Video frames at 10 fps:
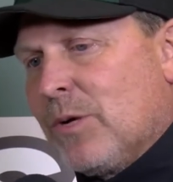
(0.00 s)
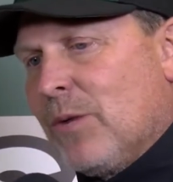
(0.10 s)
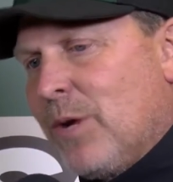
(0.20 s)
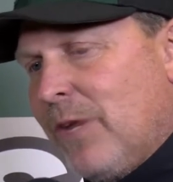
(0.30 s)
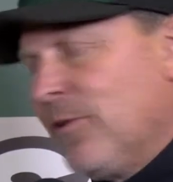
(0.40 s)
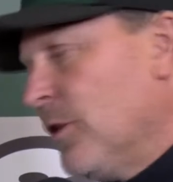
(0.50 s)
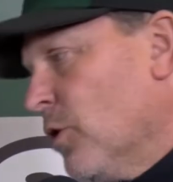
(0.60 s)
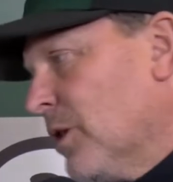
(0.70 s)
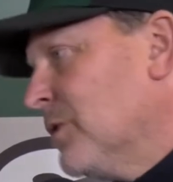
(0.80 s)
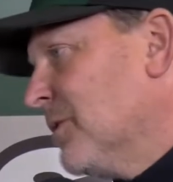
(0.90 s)
We'll get ready for
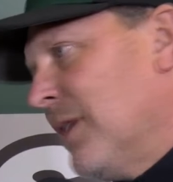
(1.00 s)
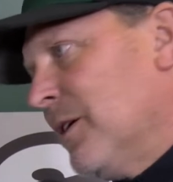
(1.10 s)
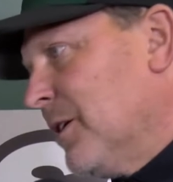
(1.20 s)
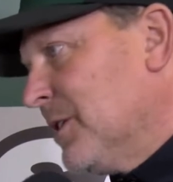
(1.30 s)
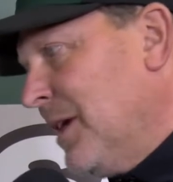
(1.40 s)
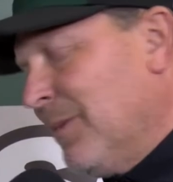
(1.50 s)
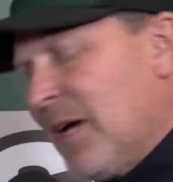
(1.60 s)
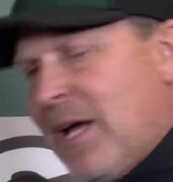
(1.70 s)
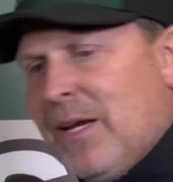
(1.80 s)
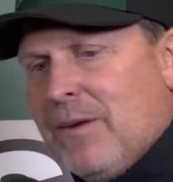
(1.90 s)
York, who's a very good team
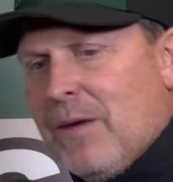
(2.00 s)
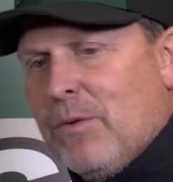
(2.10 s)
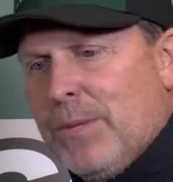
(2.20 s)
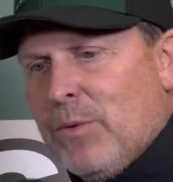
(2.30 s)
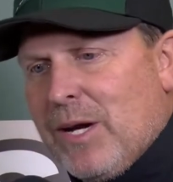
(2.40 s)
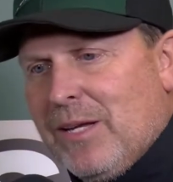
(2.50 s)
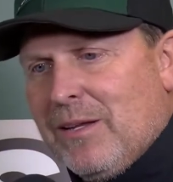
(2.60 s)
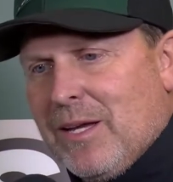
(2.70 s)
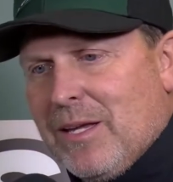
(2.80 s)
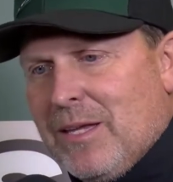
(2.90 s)
again, and uh, we'll be ready
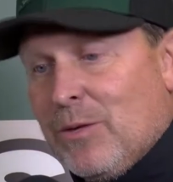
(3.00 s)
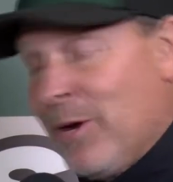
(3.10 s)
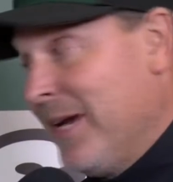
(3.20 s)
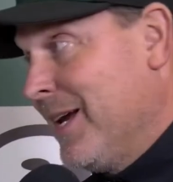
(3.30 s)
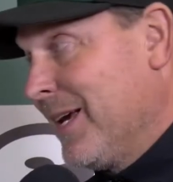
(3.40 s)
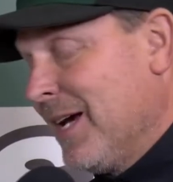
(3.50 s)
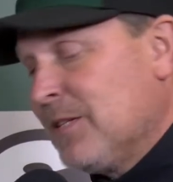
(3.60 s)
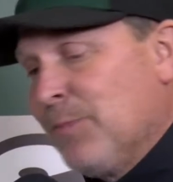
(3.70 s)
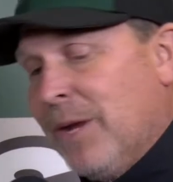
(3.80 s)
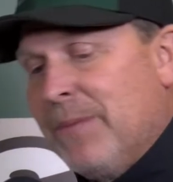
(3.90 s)
in the in the rain, I
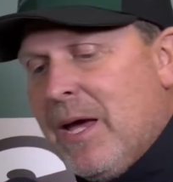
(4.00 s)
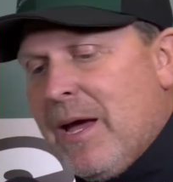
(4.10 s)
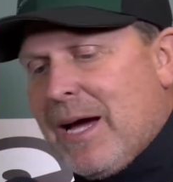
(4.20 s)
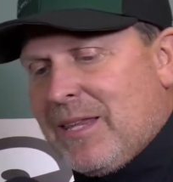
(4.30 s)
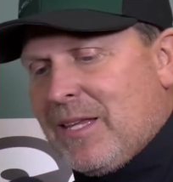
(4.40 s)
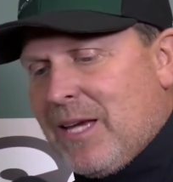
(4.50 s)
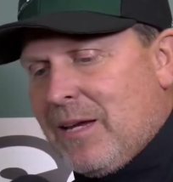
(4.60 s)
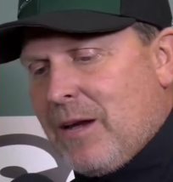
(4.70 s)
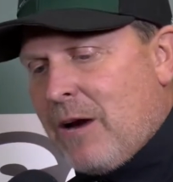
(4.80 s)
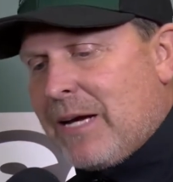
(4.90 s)
guess. But I think
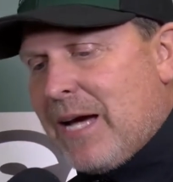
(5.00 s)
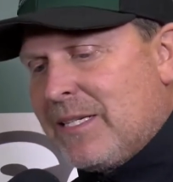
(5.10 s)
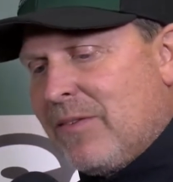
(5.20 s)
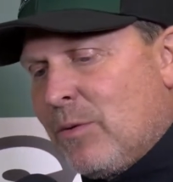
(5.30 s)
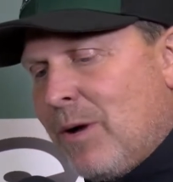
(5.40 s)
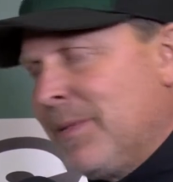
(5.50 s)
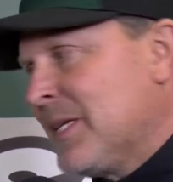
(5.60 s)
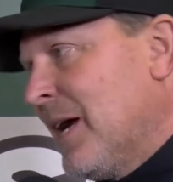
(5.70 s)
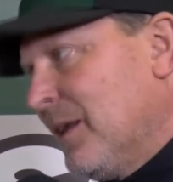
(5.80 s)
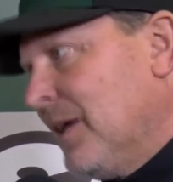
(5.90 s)
that our guys have the right
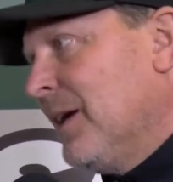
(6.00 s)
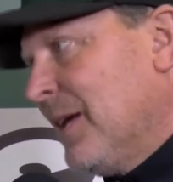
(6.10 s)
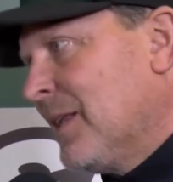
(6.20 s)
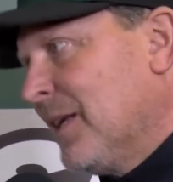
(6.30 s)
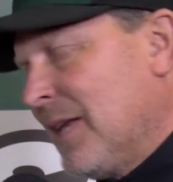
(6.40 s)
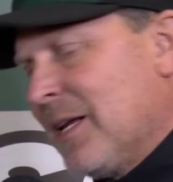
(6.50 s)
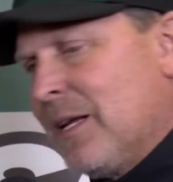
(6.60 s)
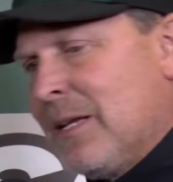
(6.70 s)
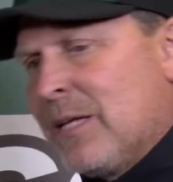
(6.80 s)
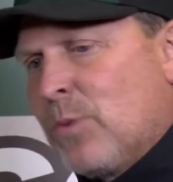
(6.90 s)
mentality, and I think
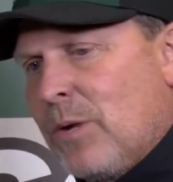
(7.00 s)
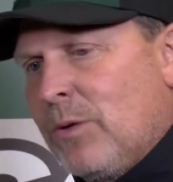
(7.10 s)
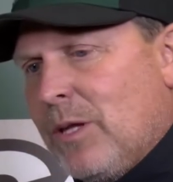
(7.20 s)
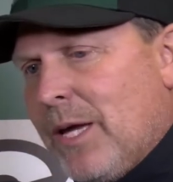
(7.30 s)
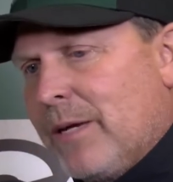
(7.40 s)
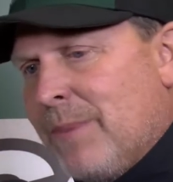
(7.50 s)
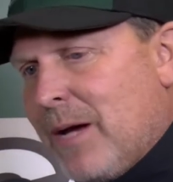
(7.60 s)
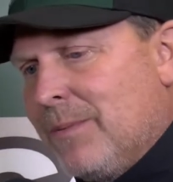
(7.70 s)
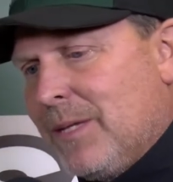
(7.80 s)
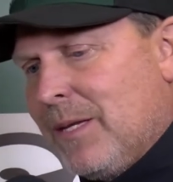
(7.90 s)
that that's what I really like
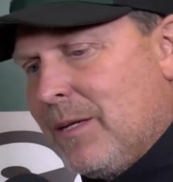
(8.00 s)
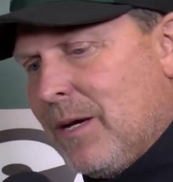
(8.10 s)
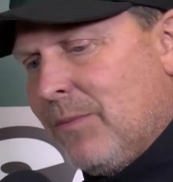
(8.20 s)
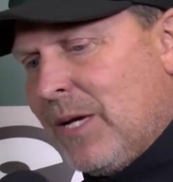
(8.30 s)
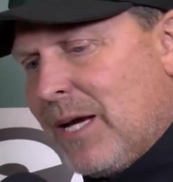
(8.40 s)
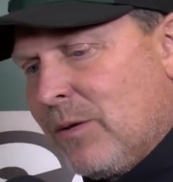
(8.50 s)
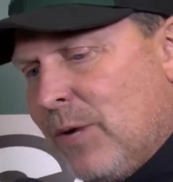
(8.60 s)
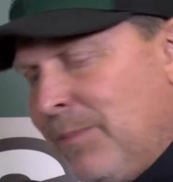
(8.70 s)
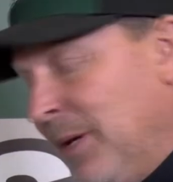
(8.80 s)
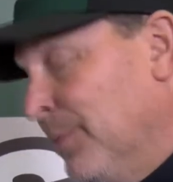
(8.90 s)
about them. And, and uh, we got
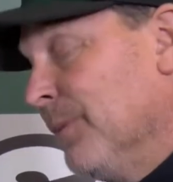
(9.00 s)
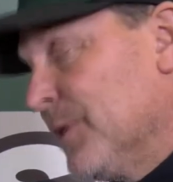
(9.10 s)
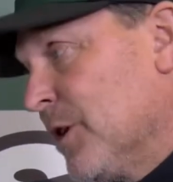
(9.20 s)
great people.